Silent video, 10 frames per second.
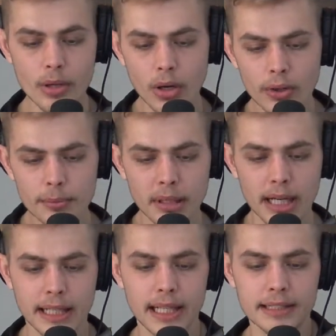On the
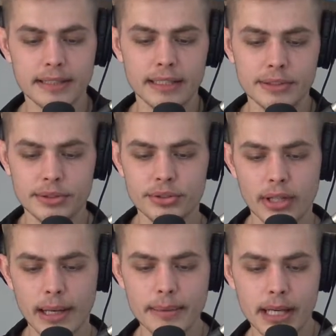podcast, Tyson
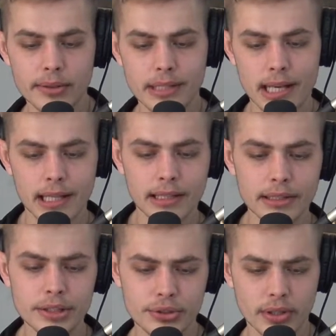described how taking
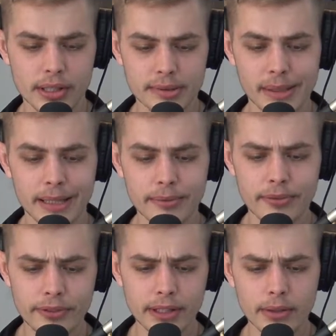these drugs made him
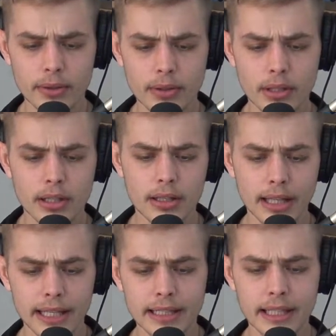feel,
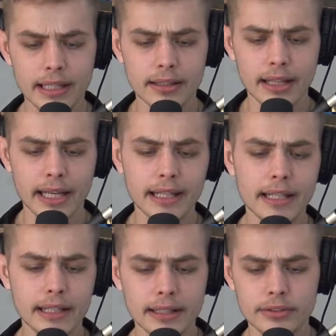likening,
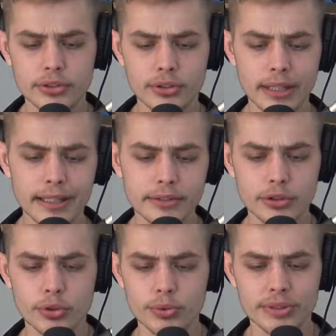likening it
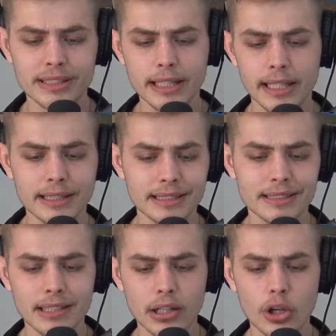to seeing the
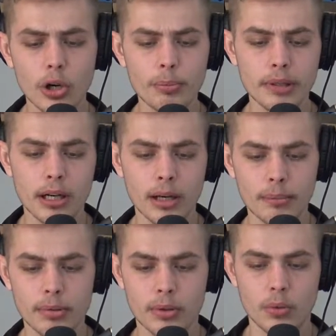sun open up.